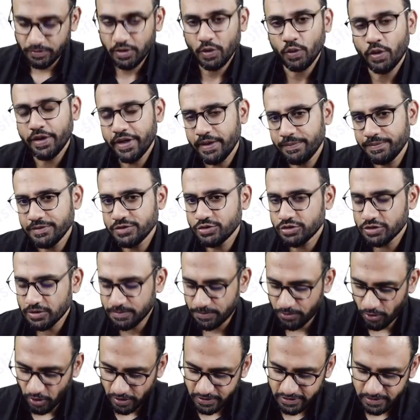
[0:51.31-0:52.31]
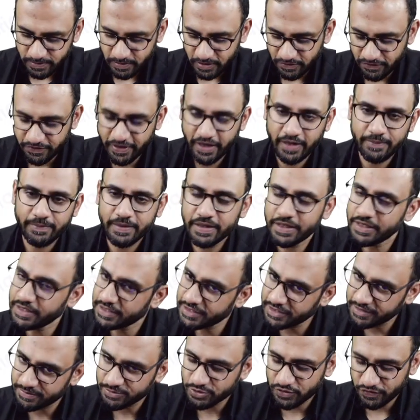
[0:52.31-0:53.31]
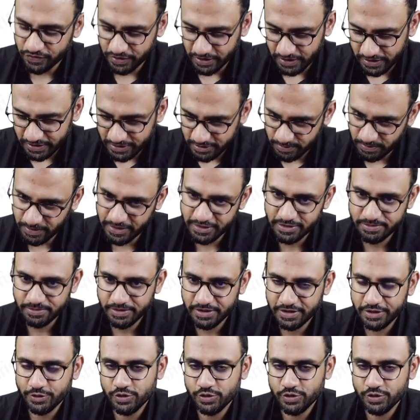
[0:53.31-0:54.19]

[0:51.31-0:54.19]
Now, what happens to the proximal fragment in terms of the displacement?